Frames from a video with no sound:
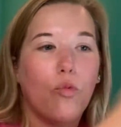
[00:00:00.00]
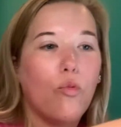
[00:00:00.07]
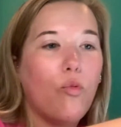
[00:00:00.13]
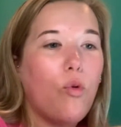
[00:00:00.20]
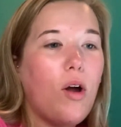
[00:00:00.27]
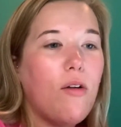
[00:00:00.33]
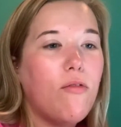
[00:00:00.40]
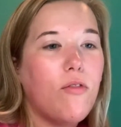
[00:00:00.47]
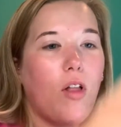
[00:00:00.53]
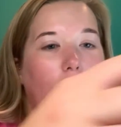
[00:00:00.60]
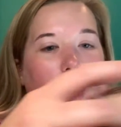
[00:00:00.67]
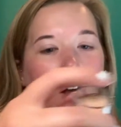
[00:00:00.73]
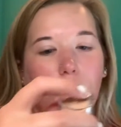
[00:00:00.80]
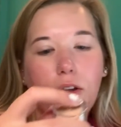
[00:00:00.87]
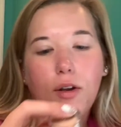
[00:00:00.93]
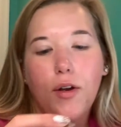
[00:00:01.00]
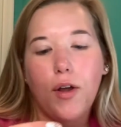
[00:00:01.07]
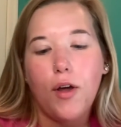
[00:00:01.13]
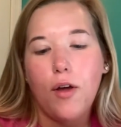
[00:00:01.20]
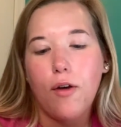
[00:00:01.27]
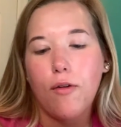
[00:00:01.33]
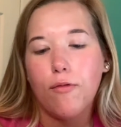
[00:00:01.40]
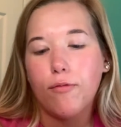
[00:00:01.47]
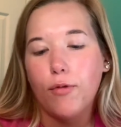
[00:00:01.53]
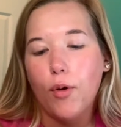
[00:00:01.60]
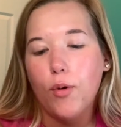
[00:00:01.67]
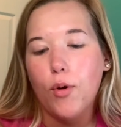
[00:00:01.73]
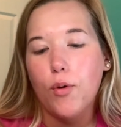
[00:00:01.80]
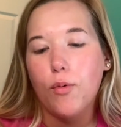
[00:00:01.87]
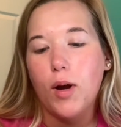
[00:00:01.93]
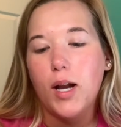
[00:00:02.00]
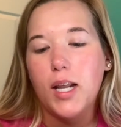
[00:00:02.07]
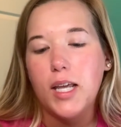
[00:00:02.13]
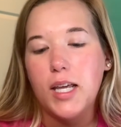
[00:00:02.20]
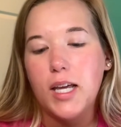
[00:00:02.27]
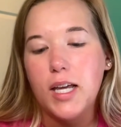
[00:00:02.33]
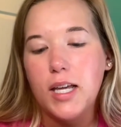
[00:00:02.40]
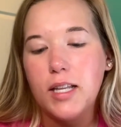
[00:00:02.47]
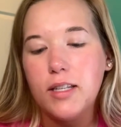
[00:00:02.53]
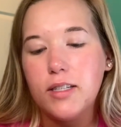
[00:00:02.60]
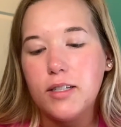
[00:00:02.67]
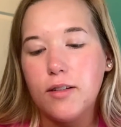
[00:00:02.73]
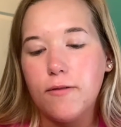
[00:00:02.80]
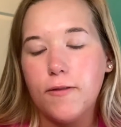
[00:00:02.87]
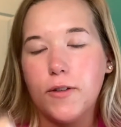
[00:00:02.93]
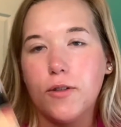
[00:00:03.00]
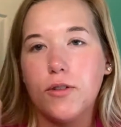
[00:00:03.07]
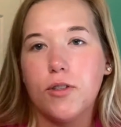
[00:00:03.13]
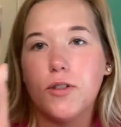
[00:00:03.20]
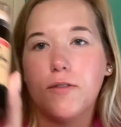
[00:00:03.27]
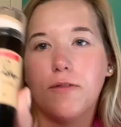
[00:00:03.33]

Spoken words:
Revlon PhotoReady Insta-Filter